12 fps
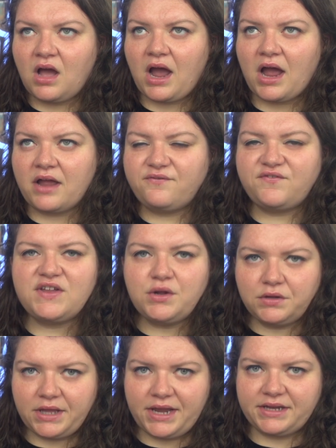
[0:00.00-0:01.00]
I
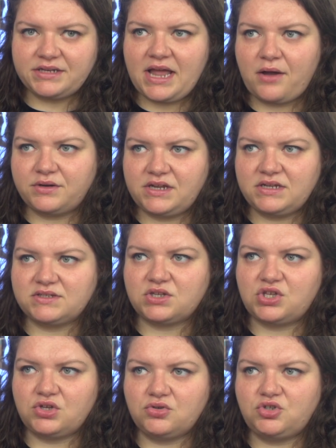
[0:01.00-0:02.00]
feel like nowadays a
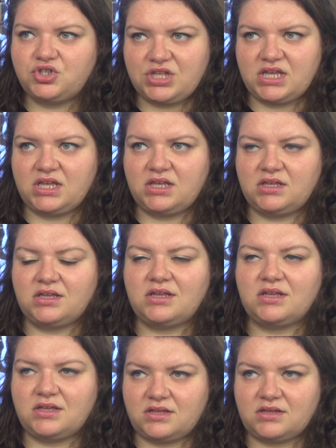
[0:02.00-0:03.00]
huge thing
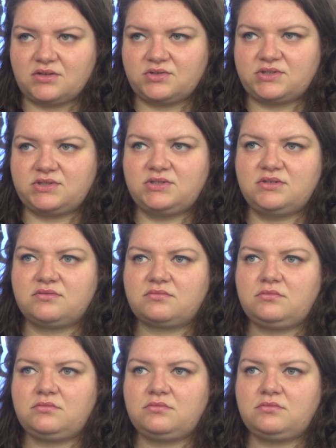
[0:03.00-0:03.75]
is